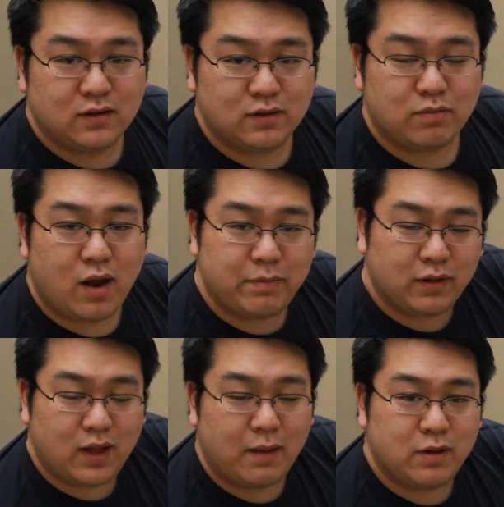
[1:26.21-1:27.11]
to prop
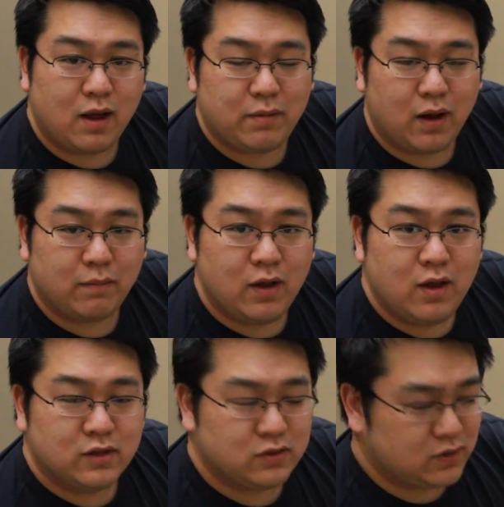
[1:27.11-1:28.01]
the laptop up,
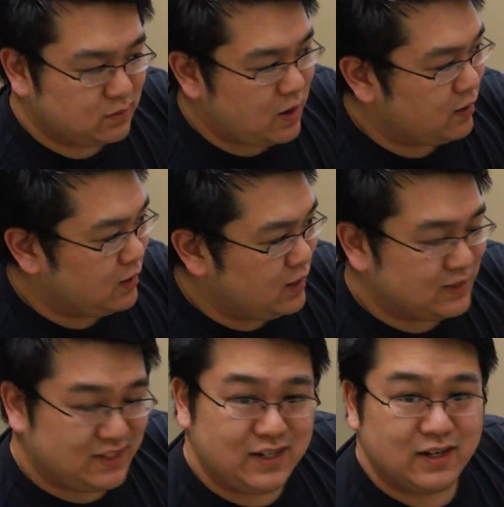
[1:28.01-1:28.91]
so it's about
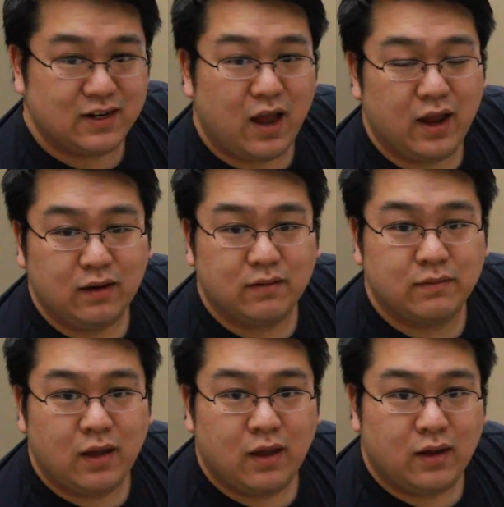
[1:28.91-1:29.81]
seated height.
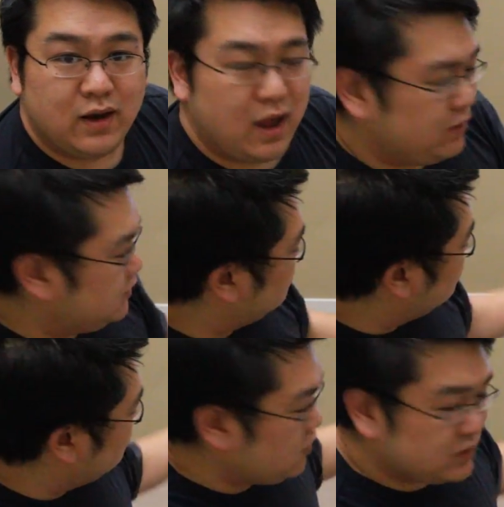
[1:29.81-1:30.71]
Now this is
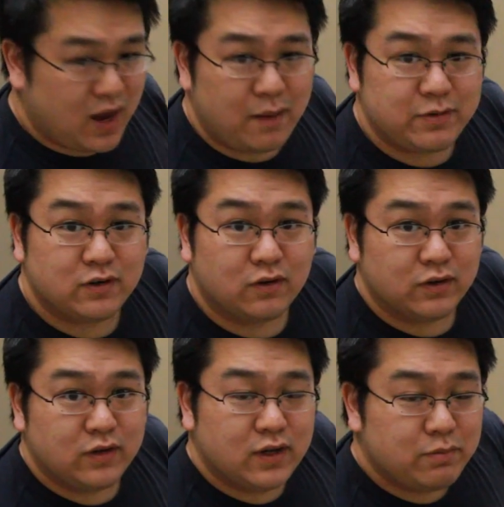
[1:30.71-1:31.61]
of course optional,
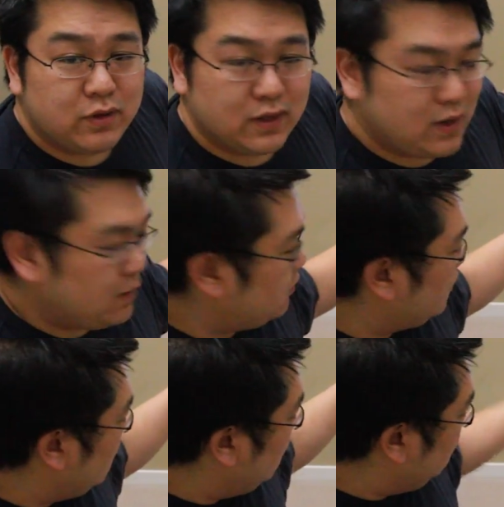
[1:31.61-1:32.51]
you can put the
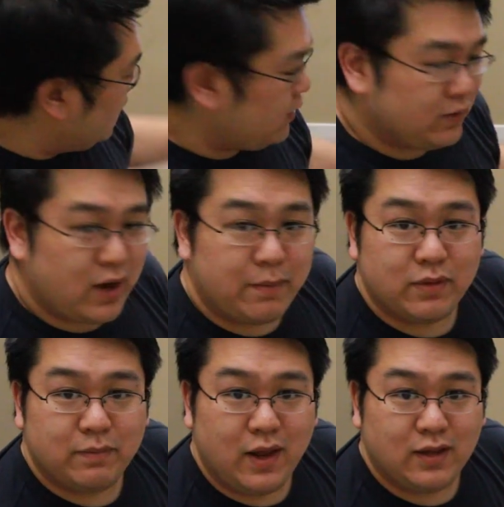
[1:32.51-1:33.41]
netbook right on top of
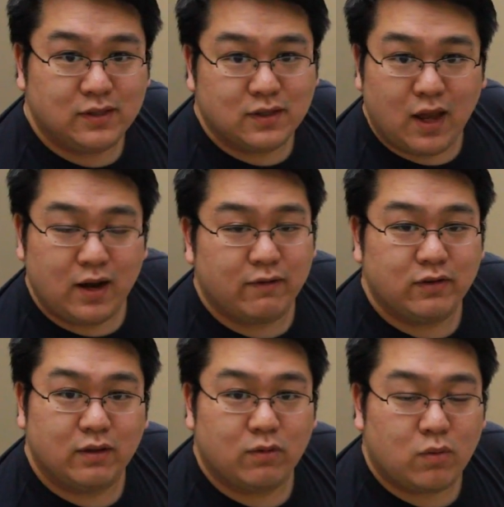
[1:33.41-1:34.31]
the base and
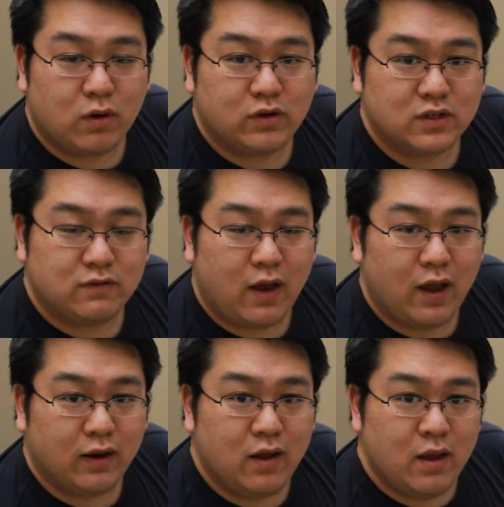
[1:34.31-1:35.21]
everything will work just
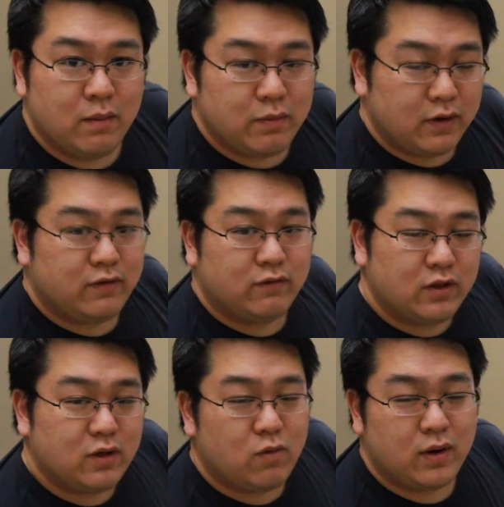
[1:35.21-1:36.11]
fine. But if you
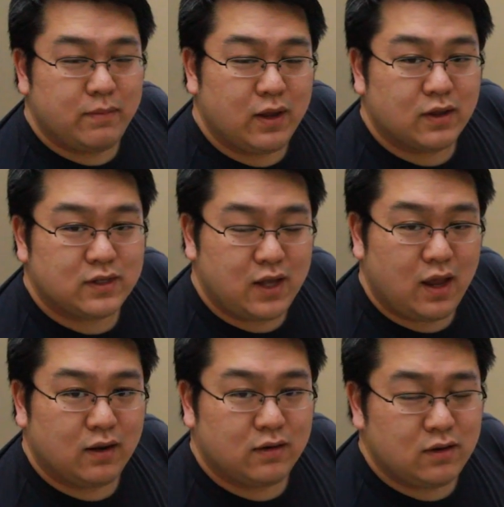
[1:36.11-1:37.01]
really want to make a
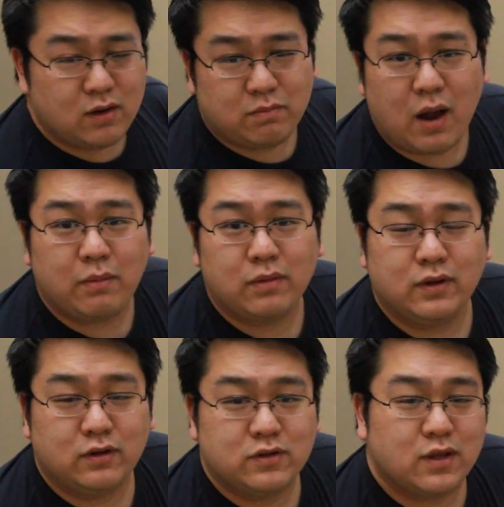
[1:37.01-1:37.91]
stand, you can probably
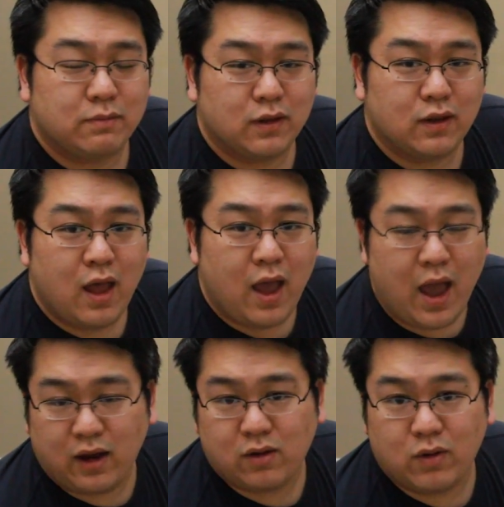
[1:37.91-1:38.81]
do something
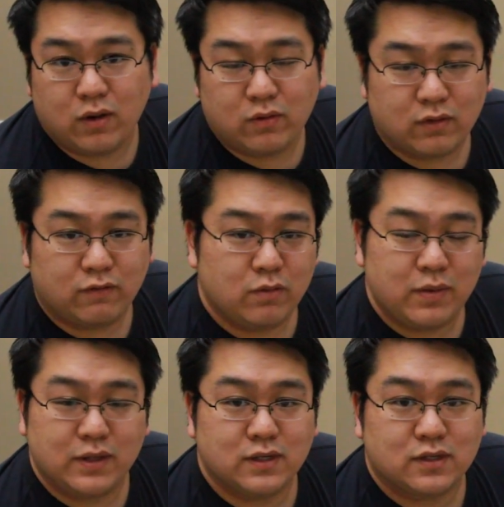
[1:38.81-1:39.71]
adequate with a few
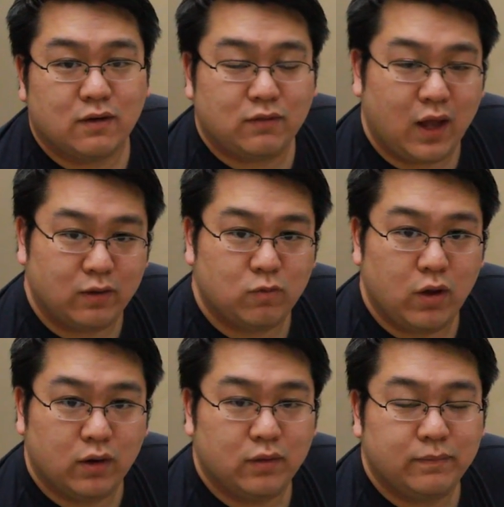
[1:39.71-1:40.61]
pieces of light wood.